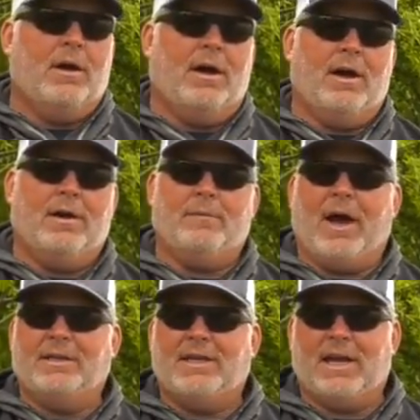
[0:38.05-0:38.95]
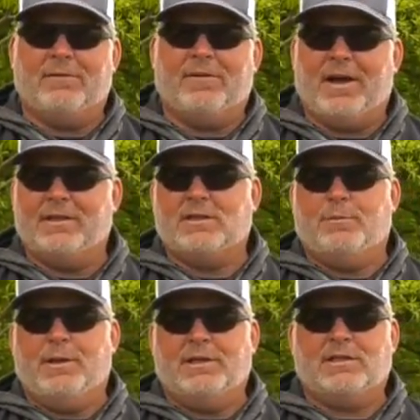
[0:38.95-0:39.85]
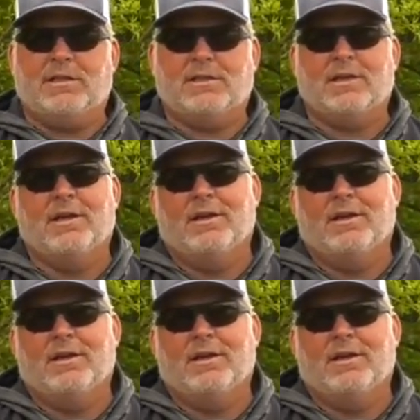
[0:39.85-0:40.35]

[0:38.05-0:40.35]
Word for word: uh, identify the species.